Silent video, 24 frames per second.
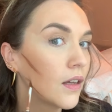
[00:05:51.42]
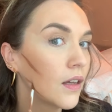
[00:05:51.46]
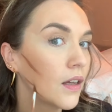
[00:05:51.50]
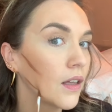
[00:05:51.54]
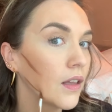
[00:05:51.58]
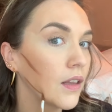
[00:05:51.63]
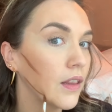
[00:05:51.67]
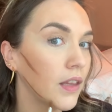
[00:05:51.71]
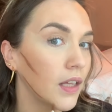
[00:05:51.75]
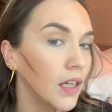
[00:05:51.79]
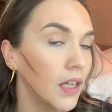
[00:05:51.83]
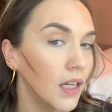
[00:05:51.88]

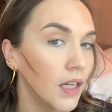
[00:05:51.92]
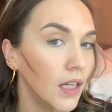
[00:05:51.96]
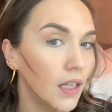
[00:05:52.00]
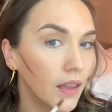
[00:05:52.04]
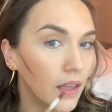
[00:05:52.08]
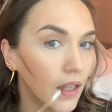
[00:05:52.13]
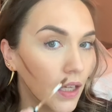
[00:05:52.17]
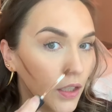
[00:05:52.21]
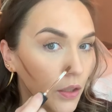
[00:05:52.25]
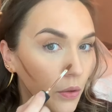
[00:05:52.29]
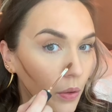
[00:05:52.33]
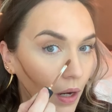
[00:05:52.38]
Thinking
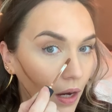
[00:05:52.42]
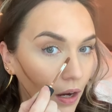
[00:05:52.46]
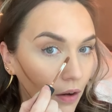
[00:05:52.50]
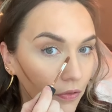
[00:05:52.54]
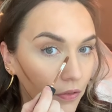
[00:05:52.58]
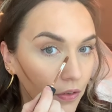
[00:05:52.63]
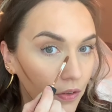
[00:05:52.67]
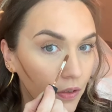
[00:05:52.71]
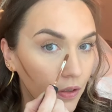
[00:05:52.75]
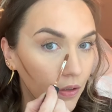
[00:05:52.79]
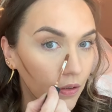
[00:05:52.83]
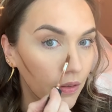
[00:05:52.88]
that you have to
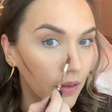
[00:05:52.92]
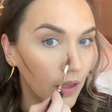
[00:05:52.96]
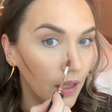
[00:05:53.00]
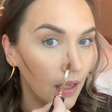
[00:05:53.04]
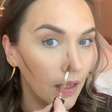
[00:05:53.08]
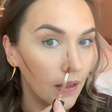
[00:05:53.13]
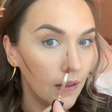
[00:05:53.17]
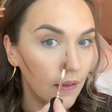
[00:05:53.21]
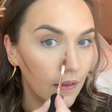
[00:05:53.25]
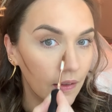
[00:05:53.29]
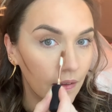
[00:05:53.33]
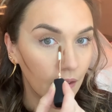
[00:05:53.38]
do
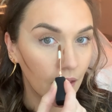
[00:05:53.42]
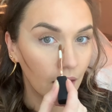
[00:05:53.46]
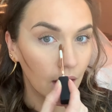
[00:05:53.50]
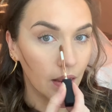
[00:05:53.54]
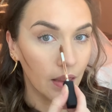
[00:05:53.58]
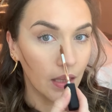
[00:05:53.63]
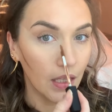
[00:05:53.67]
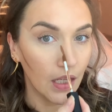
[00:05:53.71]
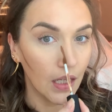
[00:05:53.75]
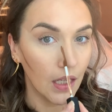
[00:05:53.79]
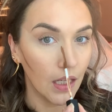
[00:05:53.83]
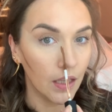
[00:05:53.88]
this,
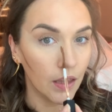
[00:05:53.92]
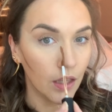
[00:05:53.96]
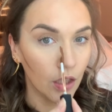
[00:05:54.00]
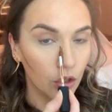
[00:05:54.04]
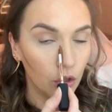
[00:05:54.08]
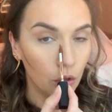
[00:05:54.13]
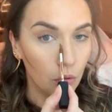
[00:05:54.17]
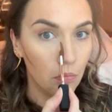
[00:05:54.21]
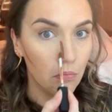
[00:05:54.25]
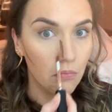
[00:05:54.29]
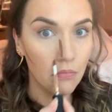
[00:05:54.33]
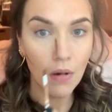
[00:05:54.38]
thinking that you
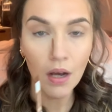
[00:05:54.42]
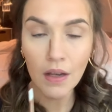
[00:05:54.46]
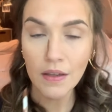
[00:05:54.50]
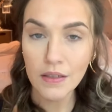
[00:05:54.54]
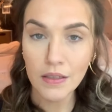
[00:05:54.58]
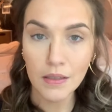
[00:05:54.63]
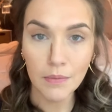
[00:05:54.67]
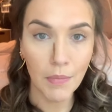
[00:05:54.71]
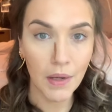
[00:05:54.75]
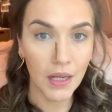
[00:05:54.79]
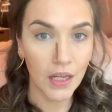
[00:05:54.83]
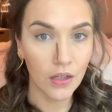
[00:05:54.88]
must
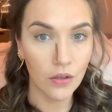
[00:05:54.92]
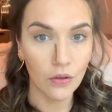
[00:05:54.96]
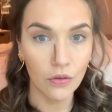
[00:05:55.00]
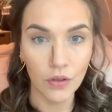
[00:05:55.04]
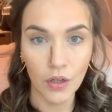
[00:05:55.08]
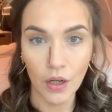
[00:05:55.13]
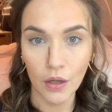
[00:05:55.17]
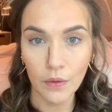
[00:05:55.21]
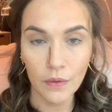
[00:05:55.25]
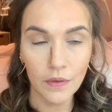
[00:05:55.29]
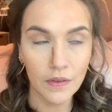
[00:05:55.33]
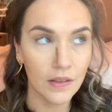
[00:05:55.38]
make your
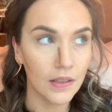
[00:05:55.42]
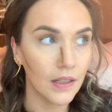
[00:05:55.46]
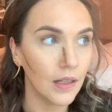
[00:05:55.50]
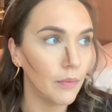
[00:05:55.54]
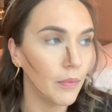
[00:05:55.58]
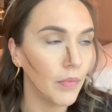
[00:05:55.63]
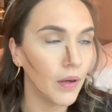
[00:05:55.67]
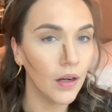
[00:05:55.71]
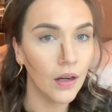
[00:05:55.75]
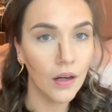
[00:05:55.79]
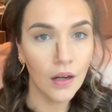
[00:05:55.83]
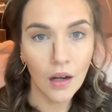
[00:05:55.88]
nose
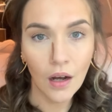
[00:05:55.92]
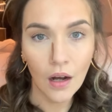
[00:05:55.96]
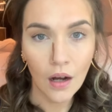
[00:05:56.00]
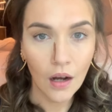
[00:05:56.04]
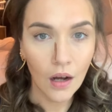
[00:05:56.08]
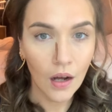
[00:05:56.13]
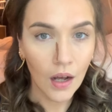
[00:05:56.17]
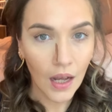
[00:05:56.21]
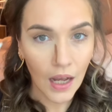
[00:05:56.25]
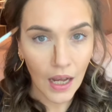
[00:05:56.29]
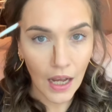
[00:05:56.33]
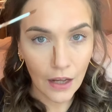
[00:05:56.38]
slimmer.
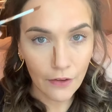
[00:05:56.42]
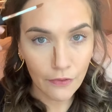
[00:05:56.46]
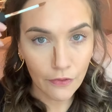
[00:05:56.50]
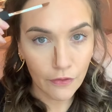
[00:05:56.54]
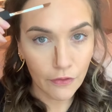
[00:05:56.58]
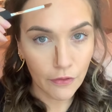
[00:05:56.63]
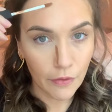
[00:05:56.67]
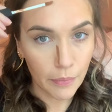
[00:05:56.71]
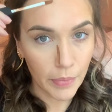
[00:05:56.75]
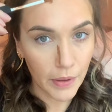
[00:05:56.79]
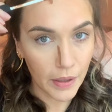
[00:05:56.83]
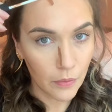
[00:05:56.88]
Heaven
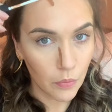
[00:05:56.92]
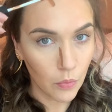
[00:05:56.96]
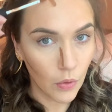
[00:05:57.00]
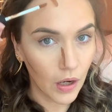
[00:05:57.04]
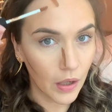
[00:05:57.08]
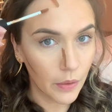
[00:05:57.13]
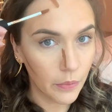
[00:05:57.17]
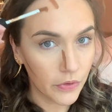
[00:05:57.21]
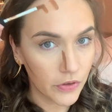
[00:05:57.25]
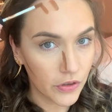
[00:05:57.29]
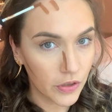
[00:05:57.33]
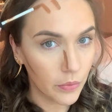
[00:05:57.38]
forbid, why
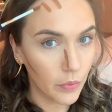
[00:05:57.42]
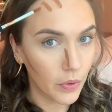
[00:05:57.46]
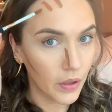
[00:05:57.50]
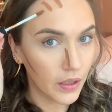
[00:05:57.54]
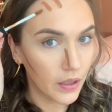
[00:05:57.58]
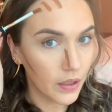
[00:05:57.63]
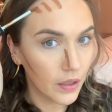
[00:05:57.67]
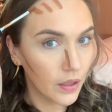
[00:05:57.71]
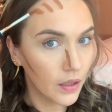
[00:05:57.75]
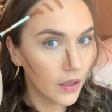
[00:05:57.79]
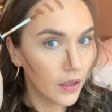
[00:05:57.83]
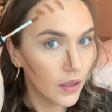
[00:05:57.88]
would you want
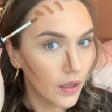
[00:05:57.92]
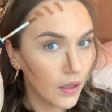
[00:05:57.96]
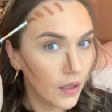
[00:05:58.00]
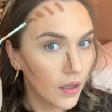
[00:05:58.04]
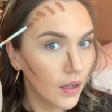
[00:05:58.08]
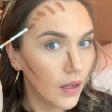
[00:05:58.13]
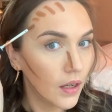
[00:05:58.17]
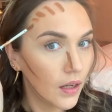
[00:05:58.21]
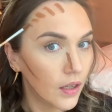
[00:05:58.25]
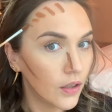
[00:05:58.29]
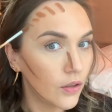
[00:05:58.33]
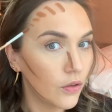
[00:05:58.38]

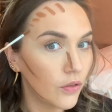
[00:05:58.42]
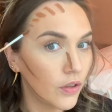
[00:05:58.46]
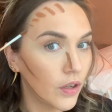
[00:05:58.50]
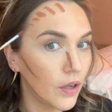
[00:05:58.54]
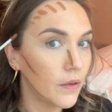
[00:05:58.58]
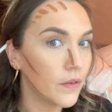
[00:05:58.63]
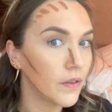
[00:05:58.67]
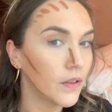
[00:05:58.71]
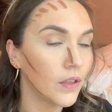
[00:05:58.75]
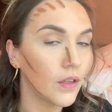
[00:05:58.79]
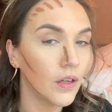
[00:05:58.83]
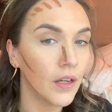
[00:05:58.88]
your
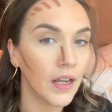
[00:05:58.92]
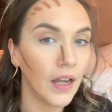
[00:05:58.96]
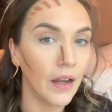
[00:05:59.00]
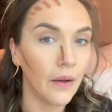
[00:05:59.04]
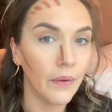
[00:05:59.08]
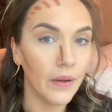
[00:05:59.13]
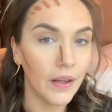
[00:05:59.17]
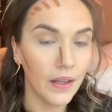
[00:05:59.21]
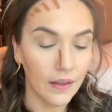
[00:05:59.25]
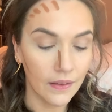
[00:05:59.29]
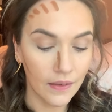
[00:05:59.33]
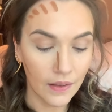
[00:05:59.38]
nose to look how it
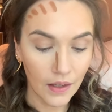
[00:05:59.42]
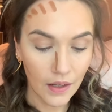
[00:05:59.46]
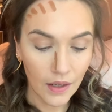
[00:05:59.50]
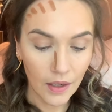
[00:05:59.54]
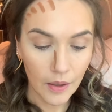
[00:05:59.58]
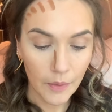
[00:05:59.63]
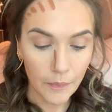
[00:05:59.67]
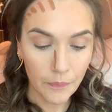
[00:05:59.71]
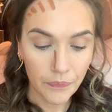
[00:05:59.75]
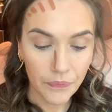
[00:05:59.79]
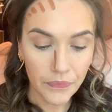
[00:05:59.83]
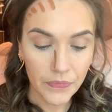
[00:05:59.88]
is?
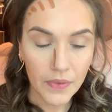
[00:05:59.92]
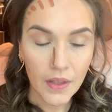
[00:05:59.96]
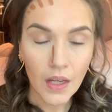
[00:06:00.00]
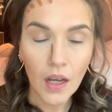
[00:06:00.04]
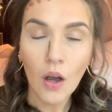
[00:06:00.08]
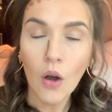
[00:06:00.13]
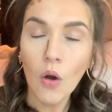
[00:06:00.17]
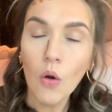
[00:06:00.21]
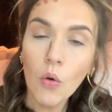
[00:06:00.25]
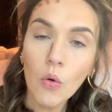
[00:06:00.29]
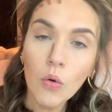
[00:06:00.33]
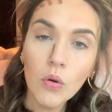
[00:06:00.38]

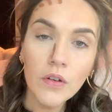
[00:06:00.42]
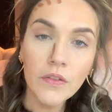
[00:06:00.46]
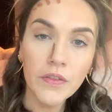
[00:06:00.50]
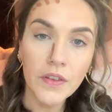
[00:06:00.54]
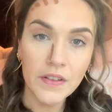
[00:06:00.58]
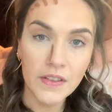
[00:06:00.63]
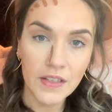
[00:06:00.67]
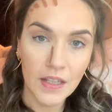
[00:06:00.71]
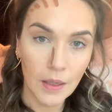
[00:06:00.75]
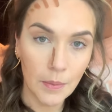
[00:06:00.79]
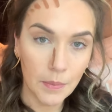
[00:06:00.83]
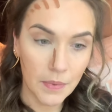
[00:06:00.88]
All of the
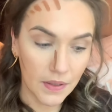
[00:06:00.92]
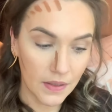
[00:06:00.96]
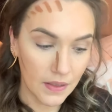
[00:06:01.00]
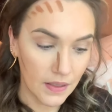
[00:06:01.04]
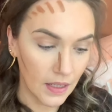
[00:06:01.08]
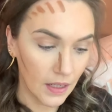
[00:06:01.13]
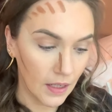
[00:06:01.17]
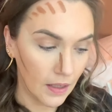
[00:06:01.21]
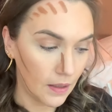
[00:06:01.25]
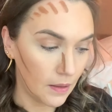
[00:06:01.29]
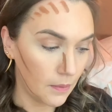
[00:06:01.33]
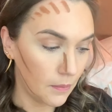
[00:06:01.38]
tips
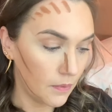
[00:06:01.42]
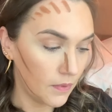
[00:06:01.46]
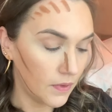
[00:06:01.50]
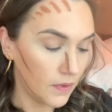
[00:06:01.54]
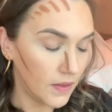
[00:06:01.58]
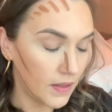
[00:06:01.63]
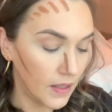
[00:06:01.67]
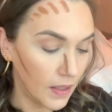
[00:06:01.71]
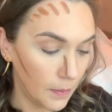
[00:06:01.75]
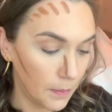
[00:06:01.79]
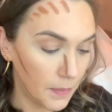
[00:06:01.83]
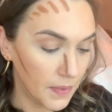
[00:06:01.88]

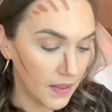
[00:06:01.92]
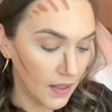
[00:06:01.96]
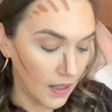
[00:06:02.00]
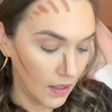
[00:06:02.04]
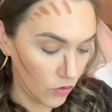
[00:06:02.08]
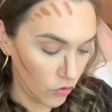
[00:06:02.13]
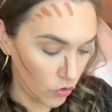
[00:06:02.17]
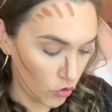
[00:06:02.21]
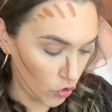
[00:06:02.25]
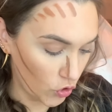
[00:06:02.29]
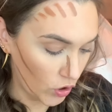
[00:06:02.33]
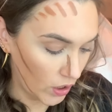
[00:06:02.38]
and
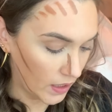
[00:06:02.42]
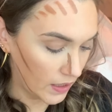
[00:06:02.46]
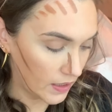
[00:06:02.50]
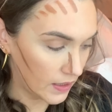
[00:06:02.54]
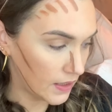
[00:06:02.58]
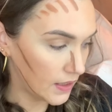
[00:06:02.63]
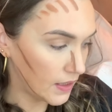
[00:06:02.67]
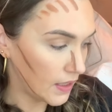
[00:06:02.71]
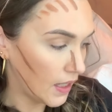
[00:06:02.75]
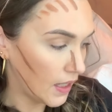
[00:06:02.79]
tricks